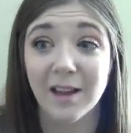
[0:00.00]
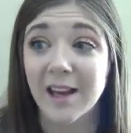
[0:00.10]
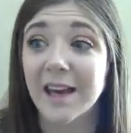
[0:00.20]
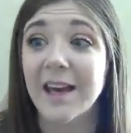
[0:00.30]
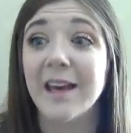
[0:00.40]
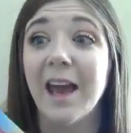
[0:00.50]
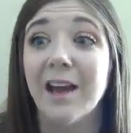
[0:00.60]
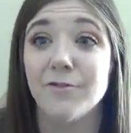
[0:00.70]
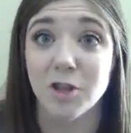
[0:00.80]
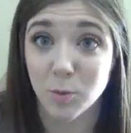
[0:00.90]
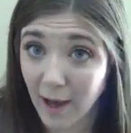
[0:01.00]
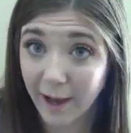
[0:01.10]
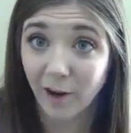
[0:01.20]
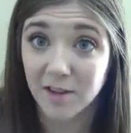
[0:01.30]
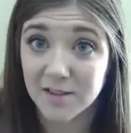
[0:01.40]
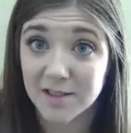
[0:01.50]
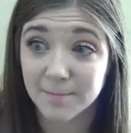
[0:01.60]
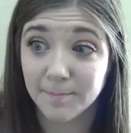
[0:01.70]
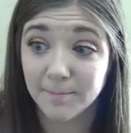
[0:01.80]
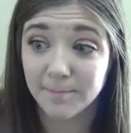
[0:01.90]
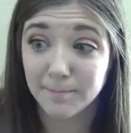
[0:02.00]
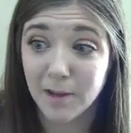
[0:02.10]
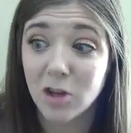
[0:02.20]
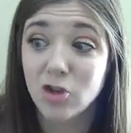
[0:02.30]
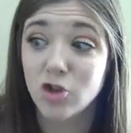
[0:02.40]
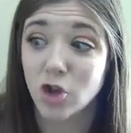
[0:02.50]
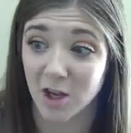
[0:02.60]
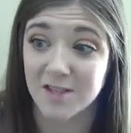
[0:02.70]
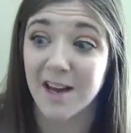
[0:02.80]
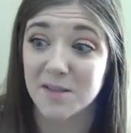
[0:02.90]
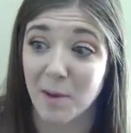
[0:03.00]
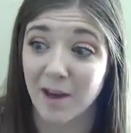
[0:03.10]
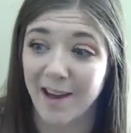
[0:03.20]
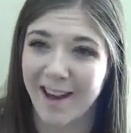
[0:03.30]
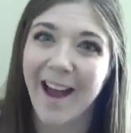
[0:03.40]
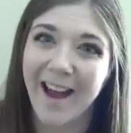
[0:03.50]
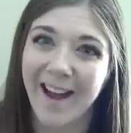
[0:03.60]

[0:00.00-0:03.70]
Like, it gave two Karens. Just ask Becky.